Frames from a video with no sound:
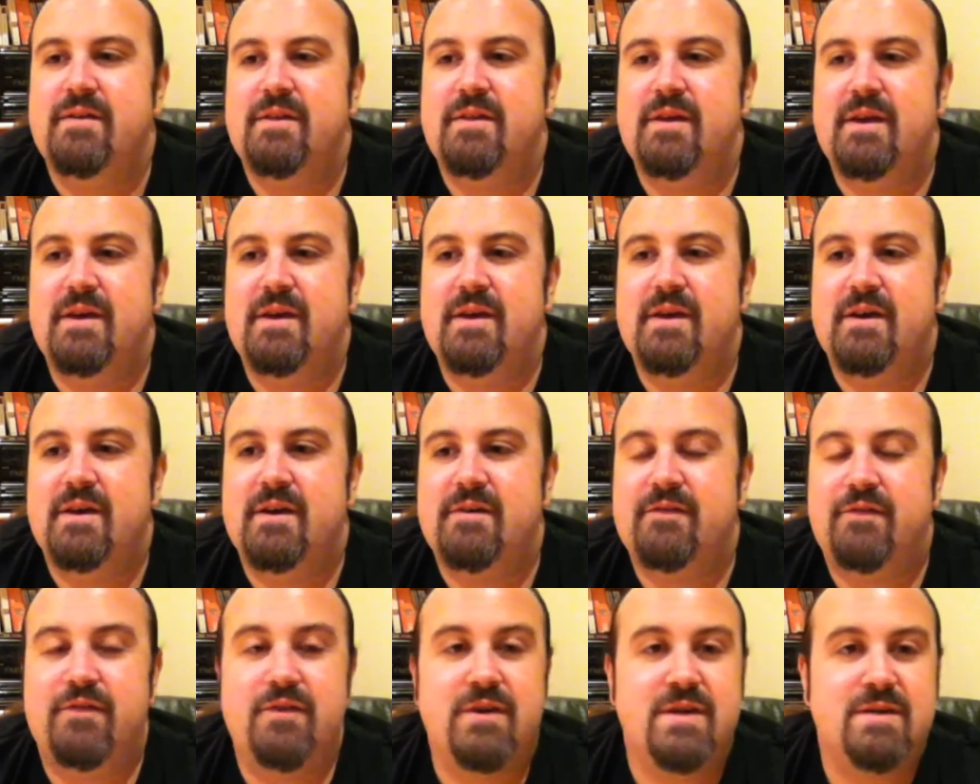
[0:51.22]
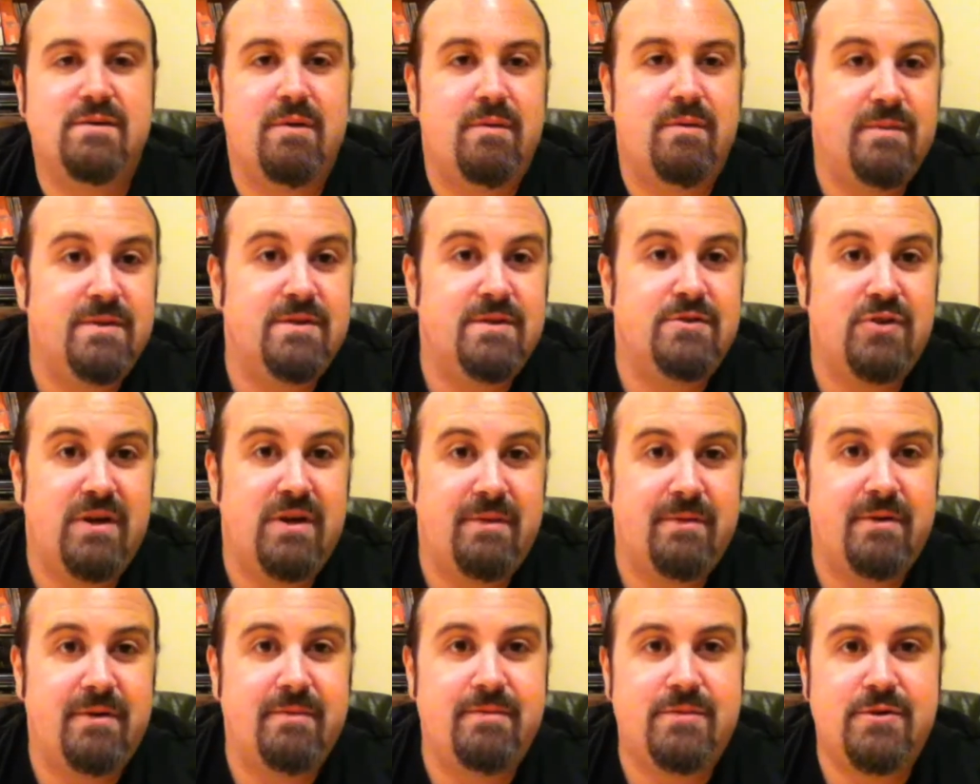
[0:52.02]
The first one was a
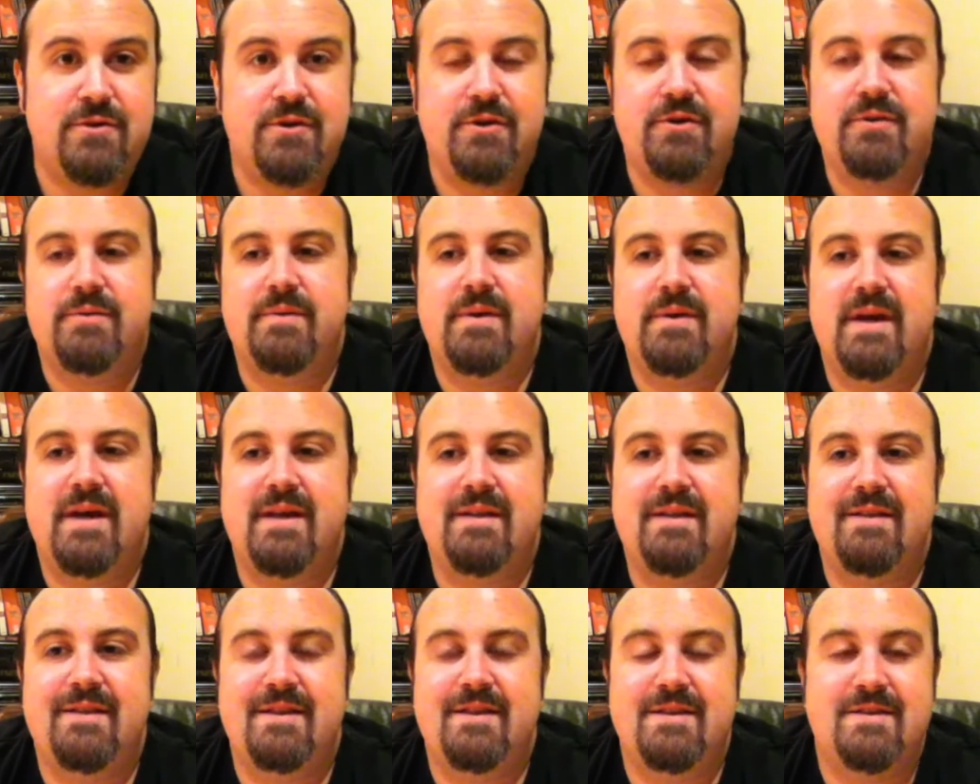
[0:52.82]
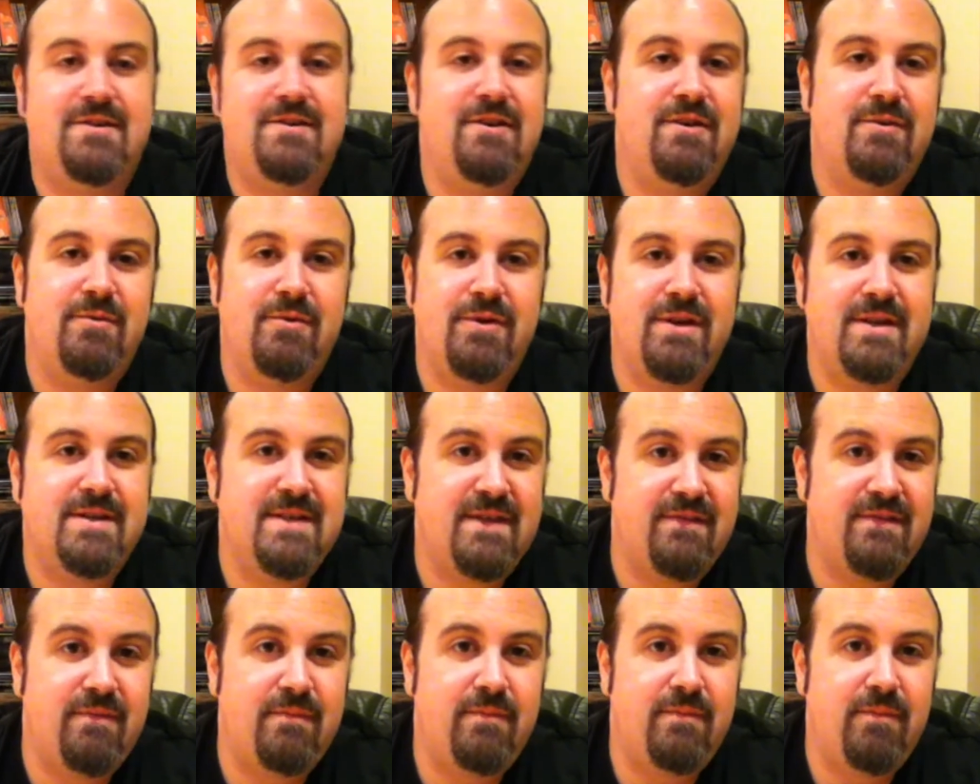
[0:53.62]
dream come true, and this new one
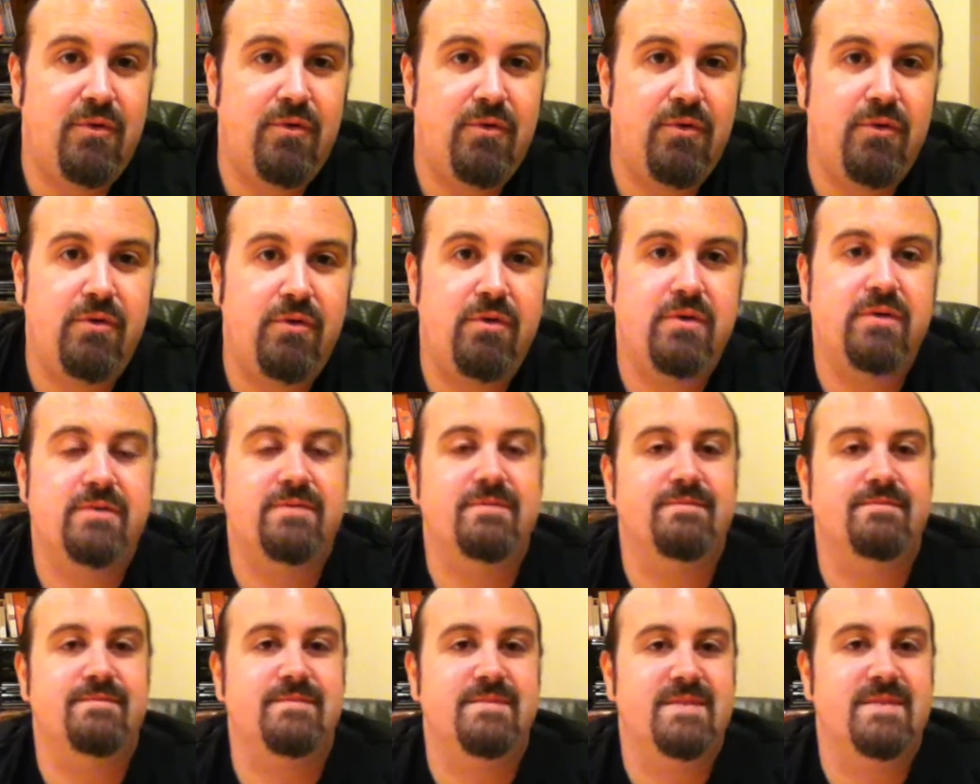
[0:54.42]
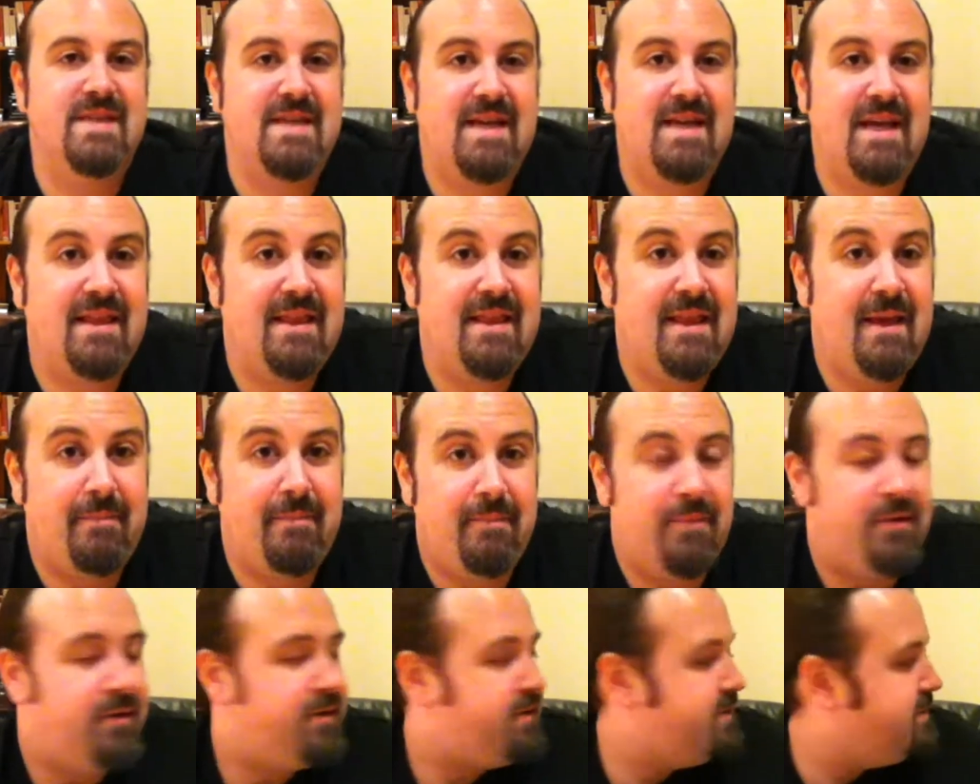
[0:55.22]
is even more ticking
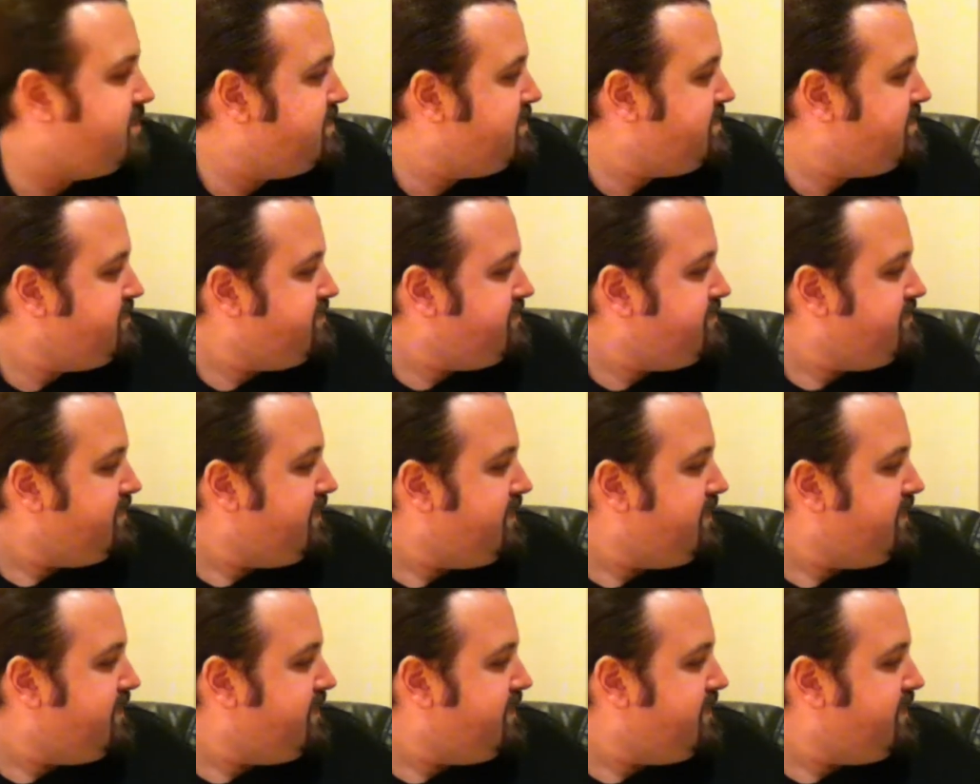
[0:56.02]
that box.